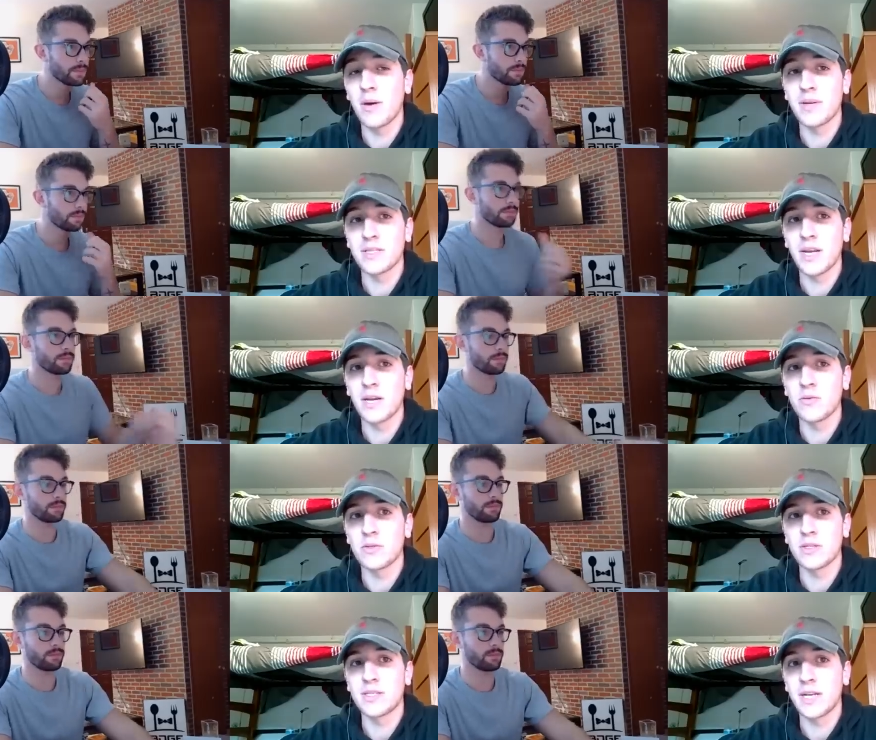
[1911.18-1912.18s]
Speaker 1: up as a guy
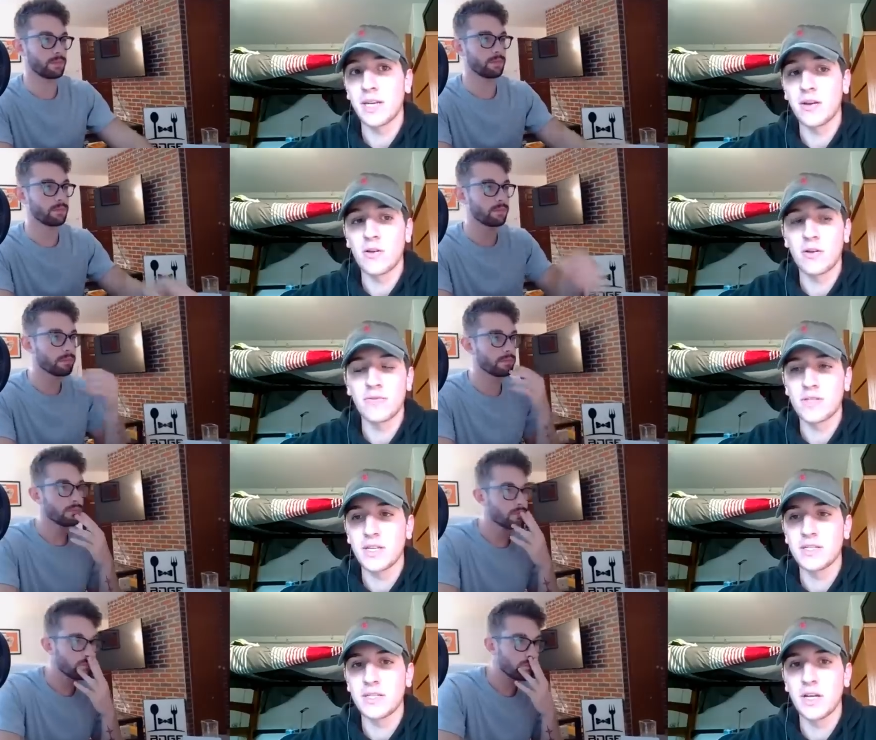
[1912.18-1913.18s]
who's the second year off his
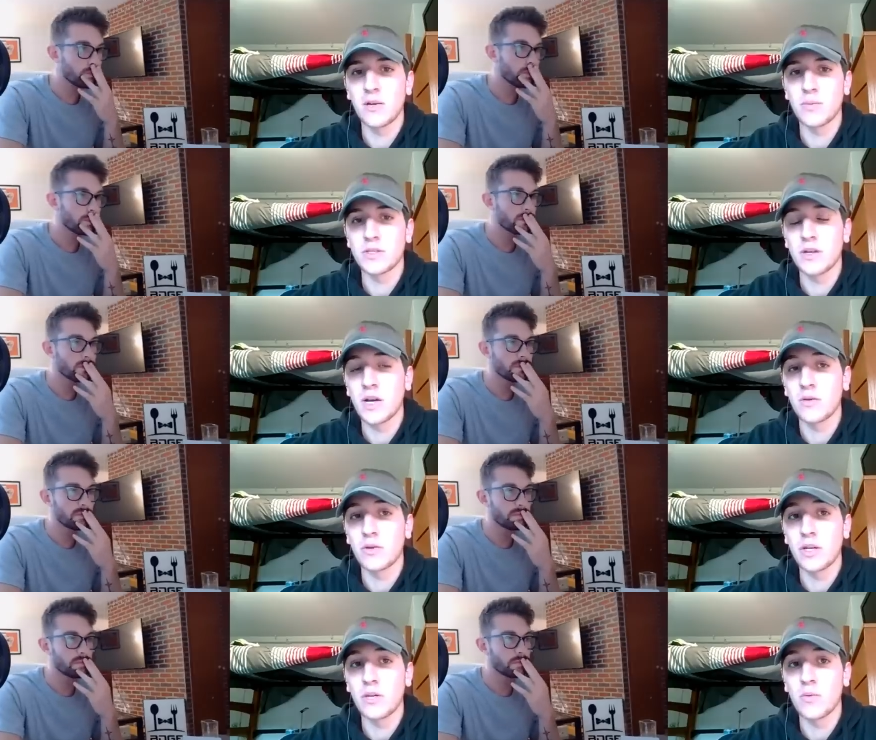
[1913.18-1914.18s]
ACL, and we saw how
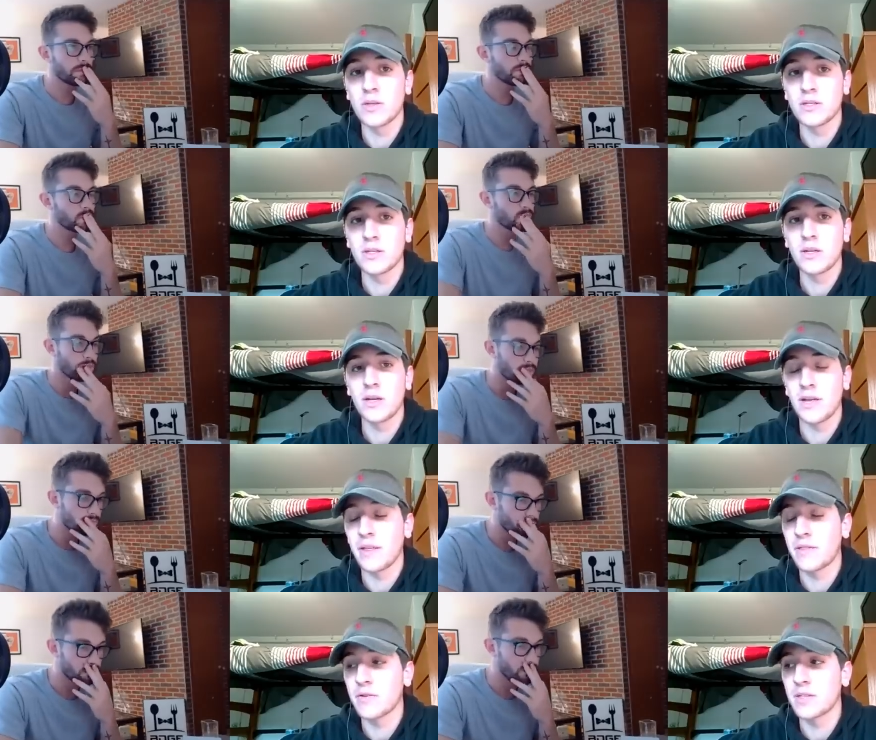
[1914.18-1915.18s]
good he was on
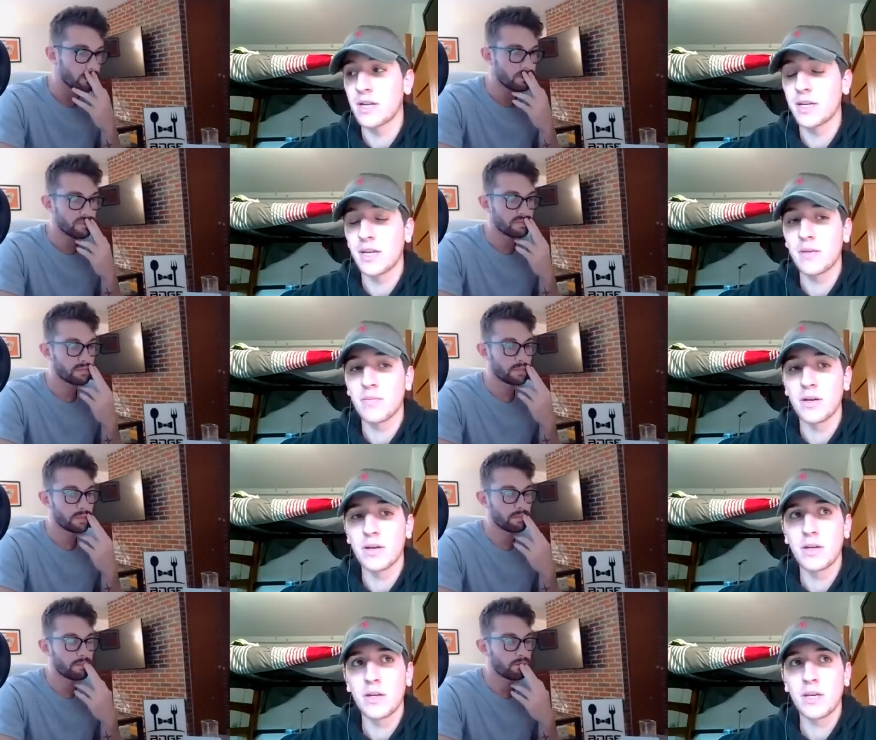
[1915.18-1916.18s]
that Thursday night game, but
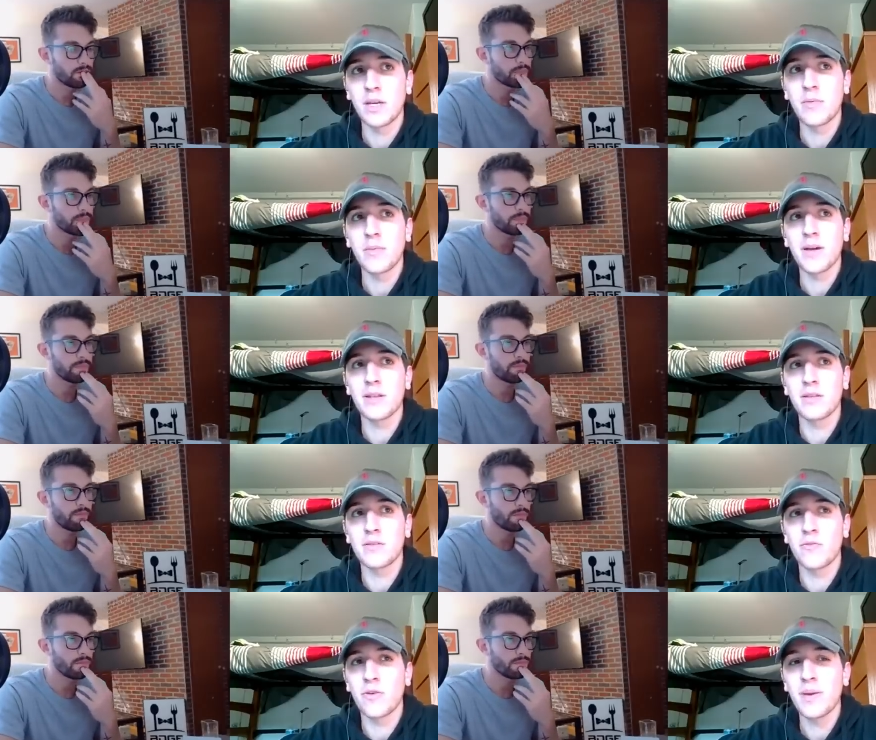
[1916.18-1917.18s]
keep in mind,
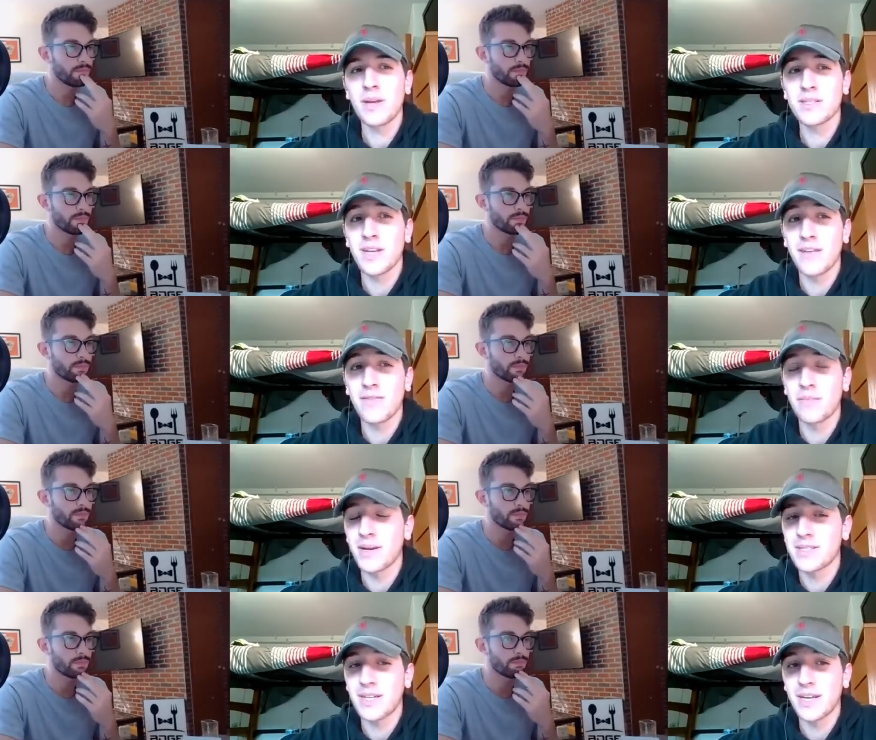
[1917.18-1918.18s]
Green Bay doesn't have the
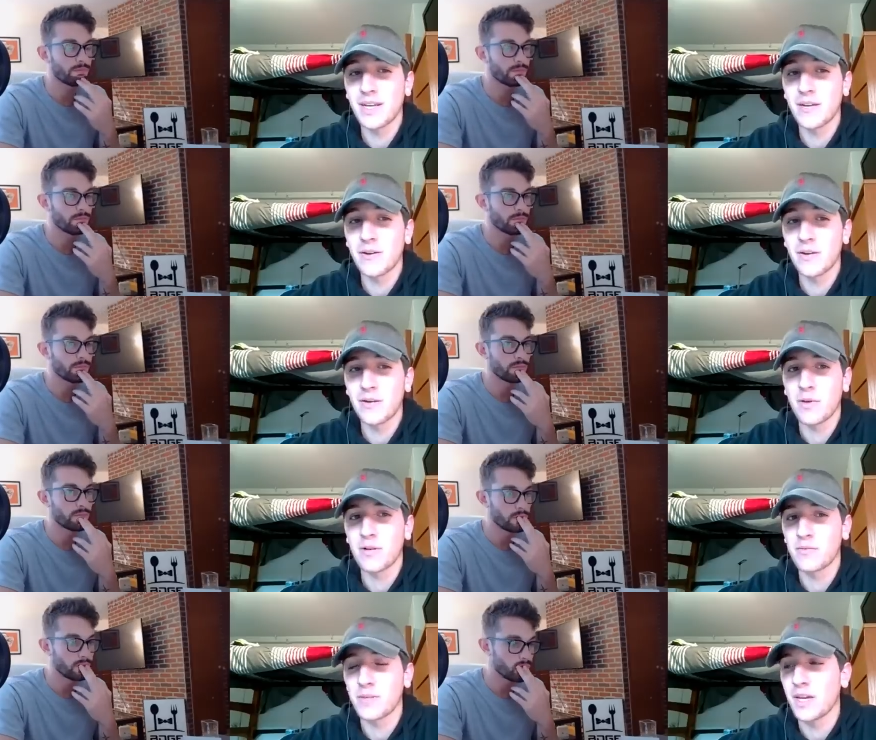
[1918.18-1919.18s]
best secondary
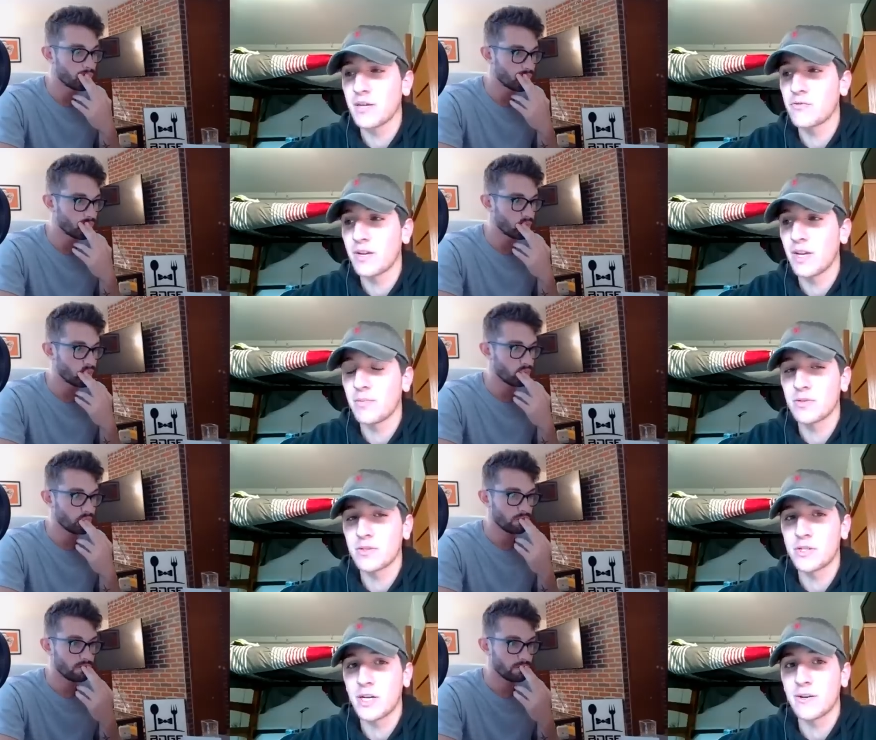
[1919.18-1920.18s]
apart from like Adrian Amos
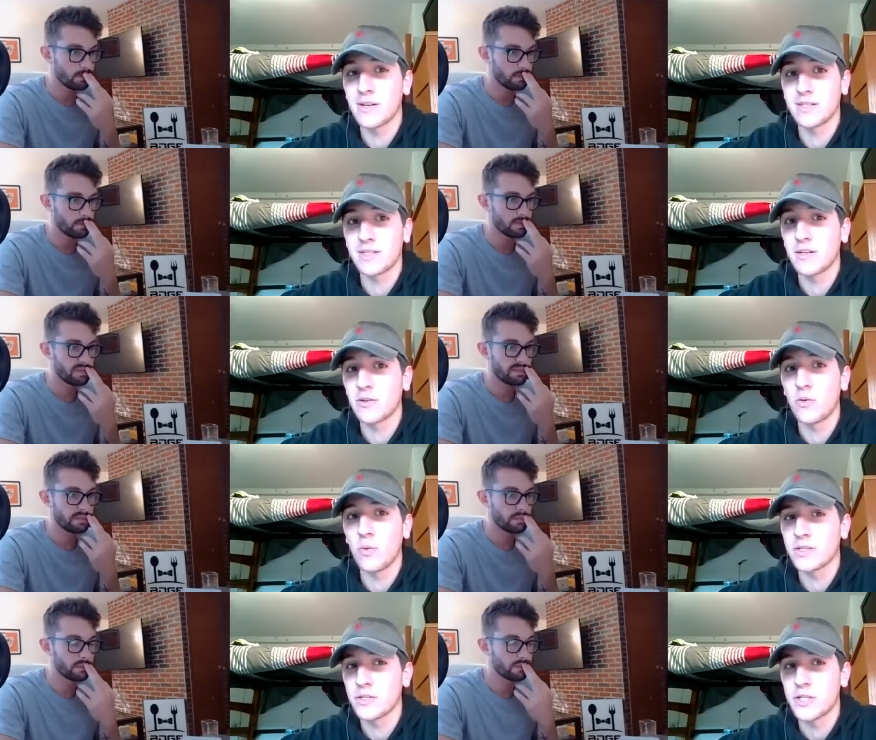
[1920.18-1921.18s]
and Jaire Alexander, who
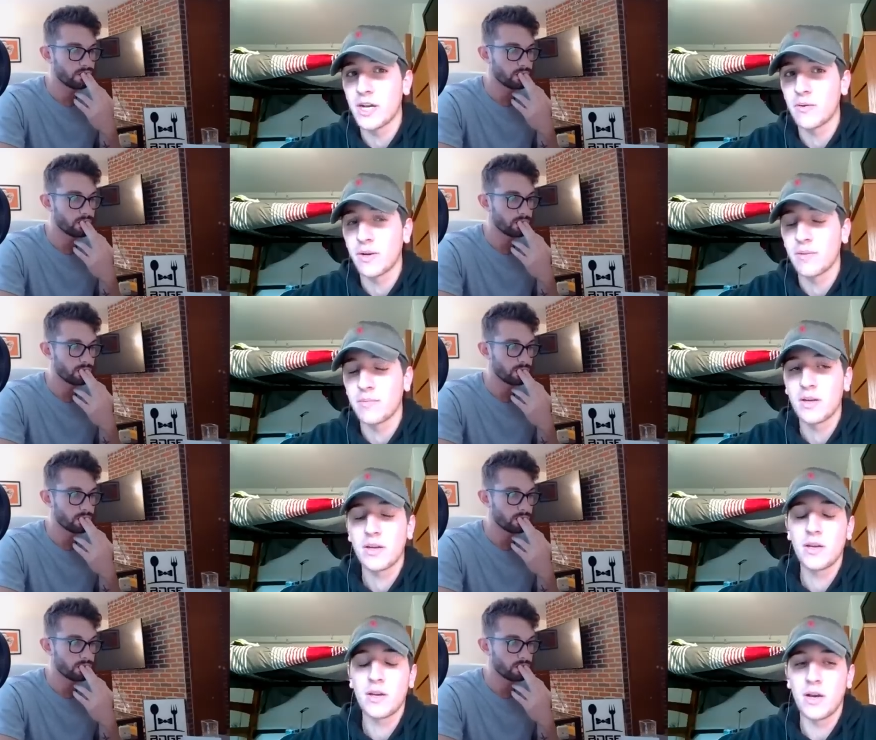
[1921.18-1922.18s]
wasn't shadowing him.
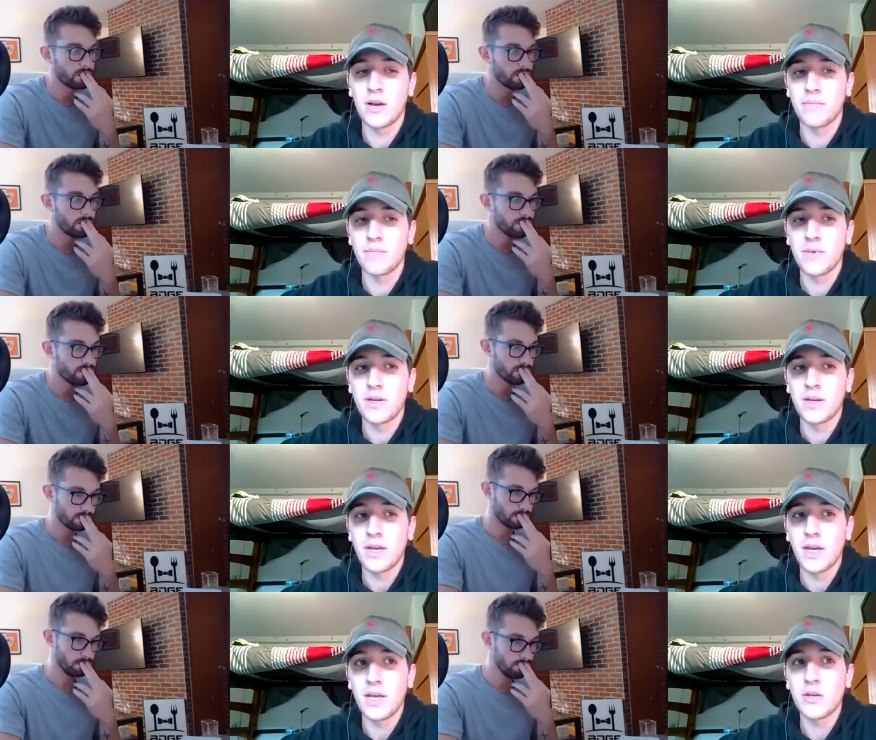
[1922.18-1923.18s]
Um,
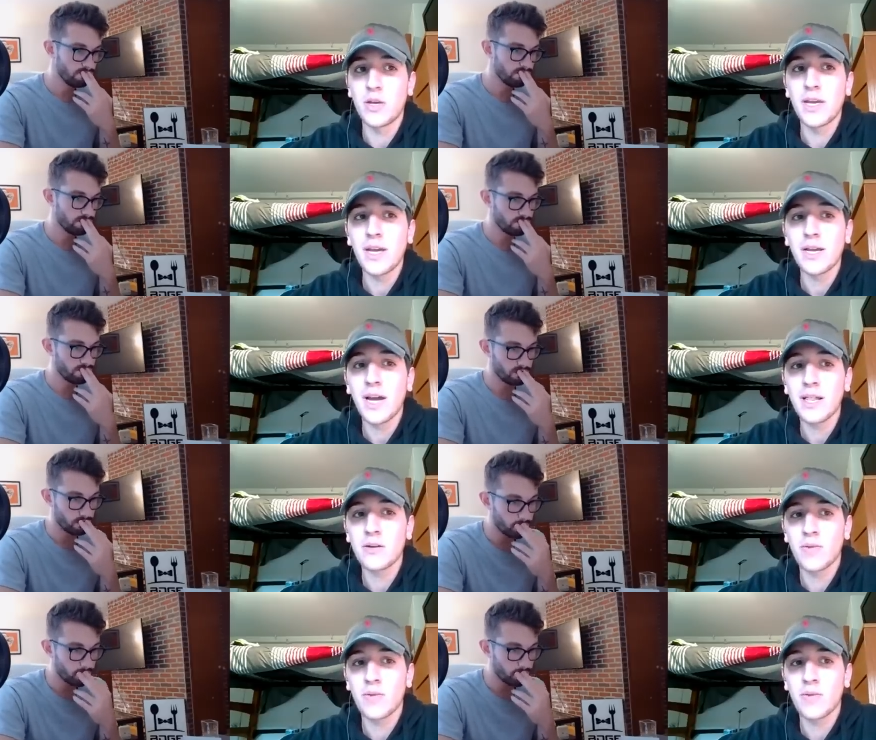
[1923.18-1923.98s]
and you can get a guy like